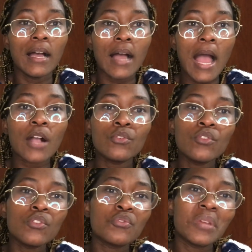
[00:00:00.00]
I could
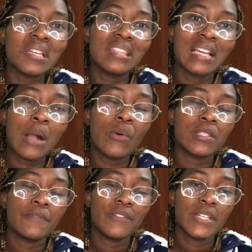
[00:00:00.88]
not do anything. I was
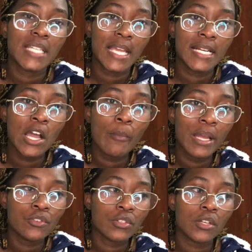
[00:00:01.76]
very tired. Now my
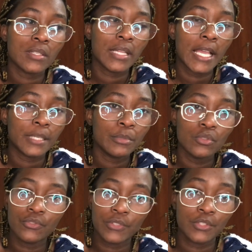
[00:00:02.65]
doctor was like,
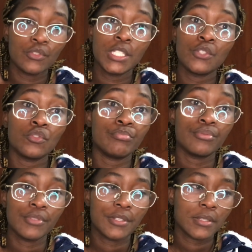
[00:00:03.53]
Mildred, you need to
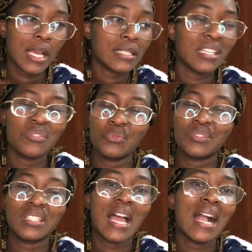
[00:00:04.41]
push. I said,
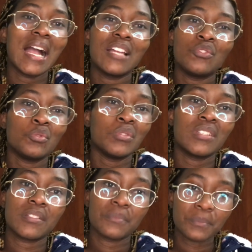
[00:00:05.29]
doctor, I can't do it.
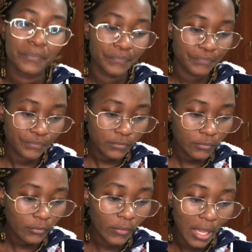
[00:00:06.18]

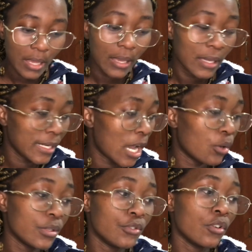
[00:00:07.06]
Now
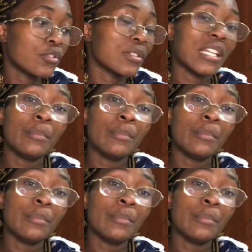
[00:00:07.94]
the doctor was like,